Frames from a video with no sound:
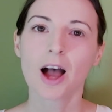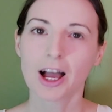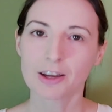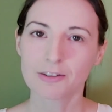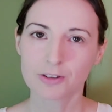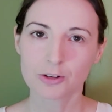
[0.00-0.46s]

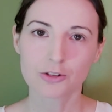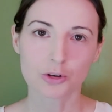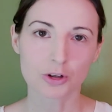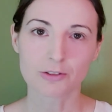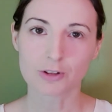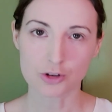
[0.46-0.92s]
I feel
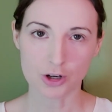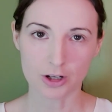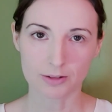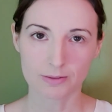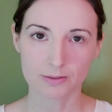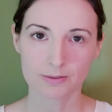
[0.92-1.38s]
sorry for
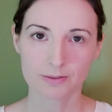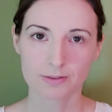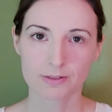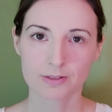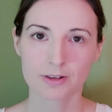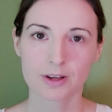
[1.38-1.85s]
John.
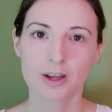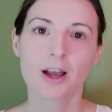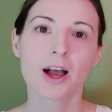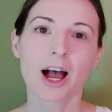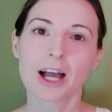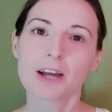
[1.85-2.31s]

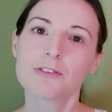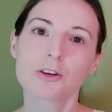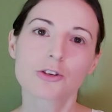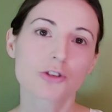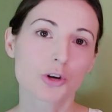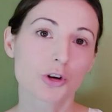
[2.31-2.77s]
I feel
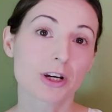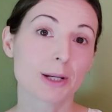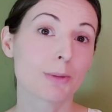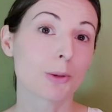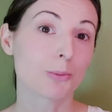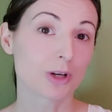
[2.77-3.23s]
sorry
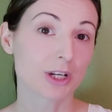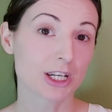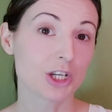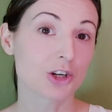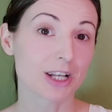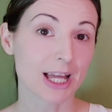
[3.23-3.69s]
about
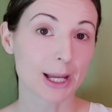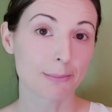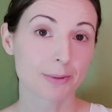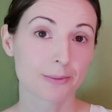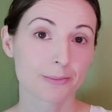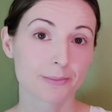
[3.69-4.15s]
breaking your lamp.